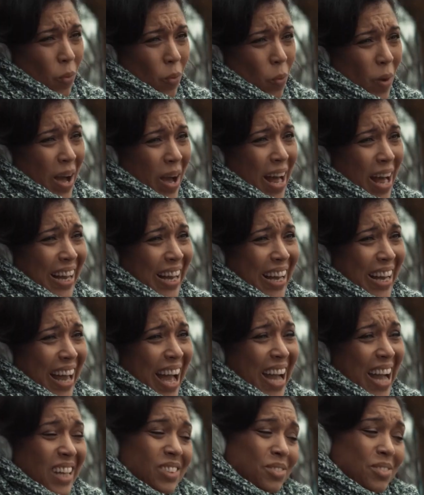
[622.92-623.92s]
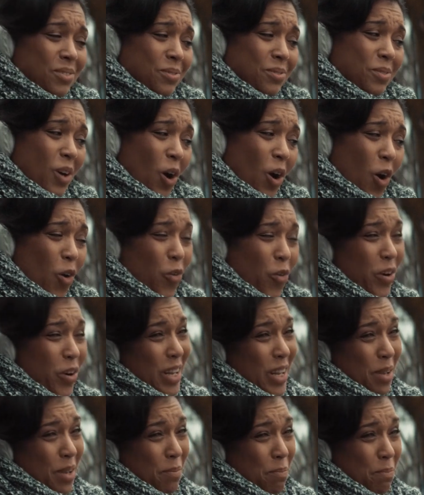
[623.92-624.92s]
with all the curses? Are you
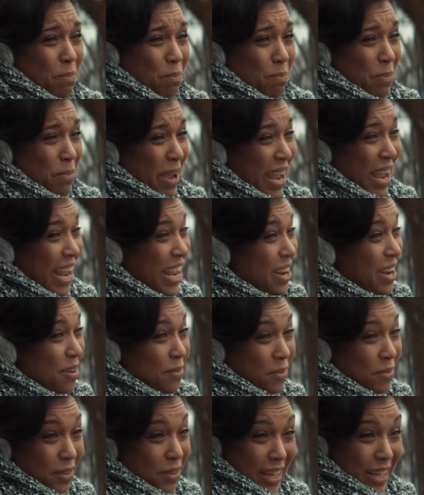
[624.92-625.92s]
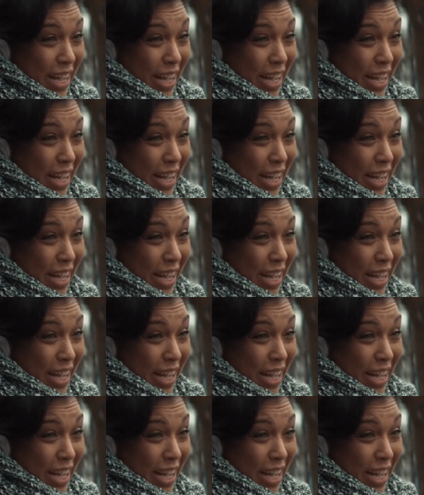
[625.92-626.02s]
trying to become a witch?